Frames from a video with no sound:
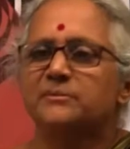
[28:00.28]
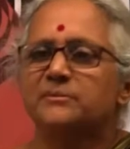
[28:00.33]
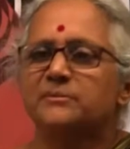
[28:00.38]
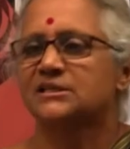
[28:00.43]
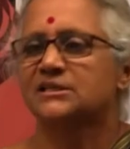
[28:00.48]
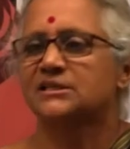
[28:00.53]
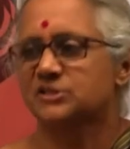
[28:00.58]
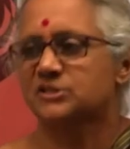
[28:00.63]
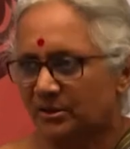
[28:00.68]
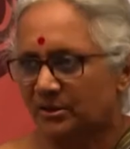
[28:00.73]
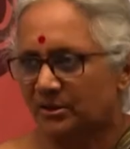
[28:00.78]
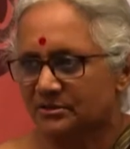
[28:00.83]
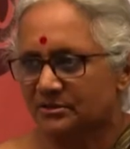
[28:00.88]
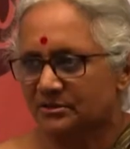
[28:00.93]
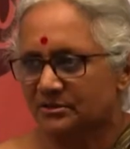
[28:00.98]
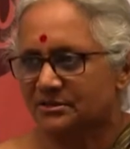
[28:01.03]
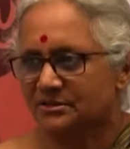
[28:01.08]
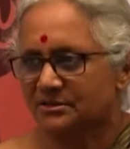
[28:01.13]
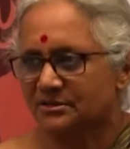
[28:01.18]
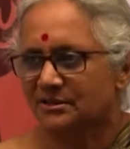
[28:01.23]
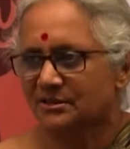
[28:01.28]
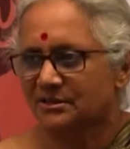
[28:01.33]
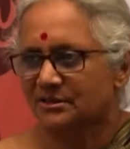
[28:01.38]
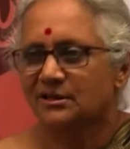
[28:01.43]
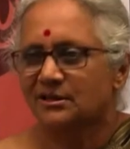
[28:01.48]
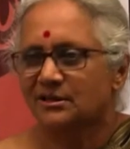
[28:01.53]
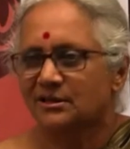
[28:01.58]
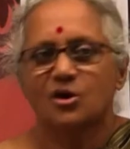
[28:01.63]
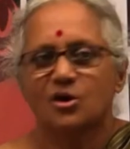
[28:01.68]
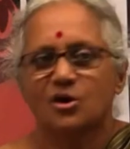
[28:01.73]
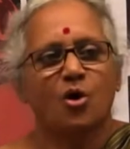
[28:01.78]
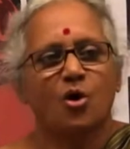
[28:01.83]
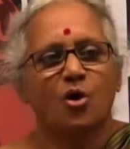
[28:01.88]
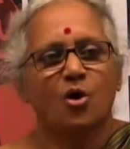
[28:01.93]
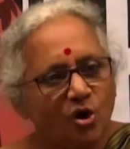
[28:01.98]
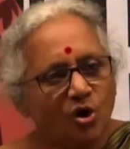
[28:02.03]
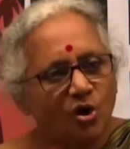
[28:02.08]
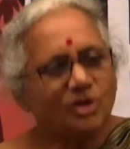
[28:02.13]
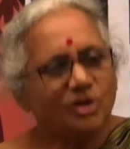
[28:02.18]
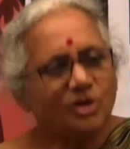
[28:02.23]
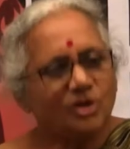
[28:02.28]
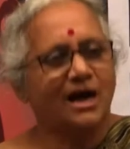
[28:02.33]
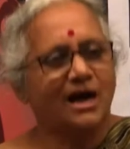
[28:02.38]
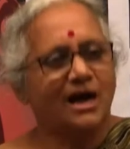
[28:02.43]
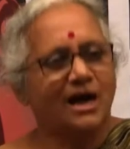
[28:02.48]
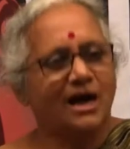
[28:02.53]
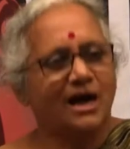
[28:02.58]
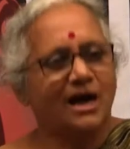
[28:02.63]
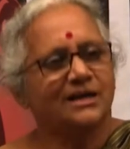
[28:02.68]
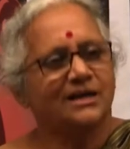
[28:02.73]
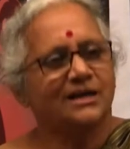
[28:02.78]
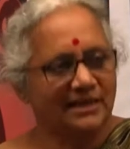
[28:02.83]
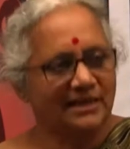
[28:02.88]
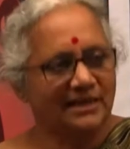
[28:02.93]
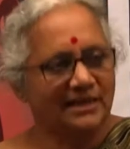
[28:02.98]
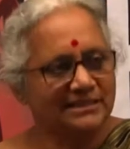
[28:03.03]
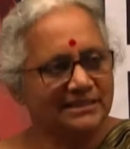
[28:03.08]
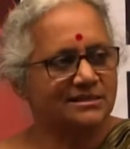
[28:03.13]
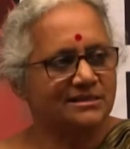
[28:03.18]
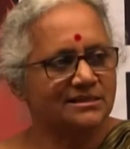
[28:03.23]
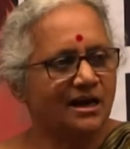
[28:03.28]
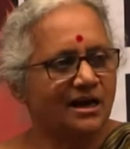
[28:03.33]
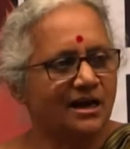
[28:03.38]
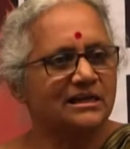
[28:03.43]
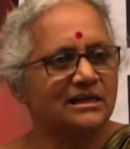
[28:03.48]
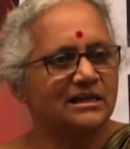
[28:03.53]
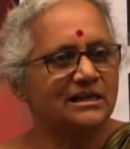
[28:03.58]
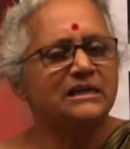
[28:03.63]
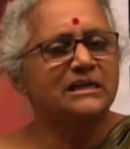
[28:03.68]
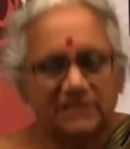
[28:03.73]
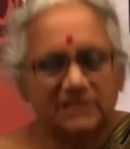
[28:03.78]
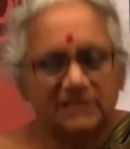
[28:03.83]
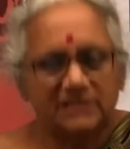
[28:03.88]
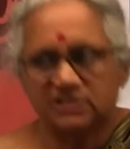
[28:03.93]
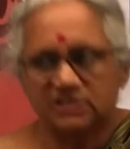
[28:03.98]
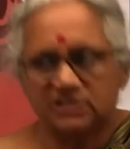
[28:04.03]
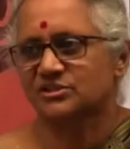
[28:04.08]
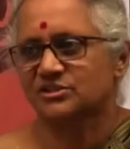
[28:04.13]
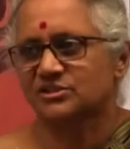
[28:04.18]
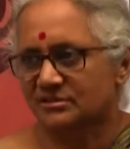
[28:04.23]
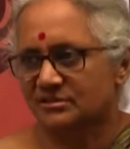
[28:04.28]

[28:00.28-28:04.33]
All our rights are limitations. They are the limits to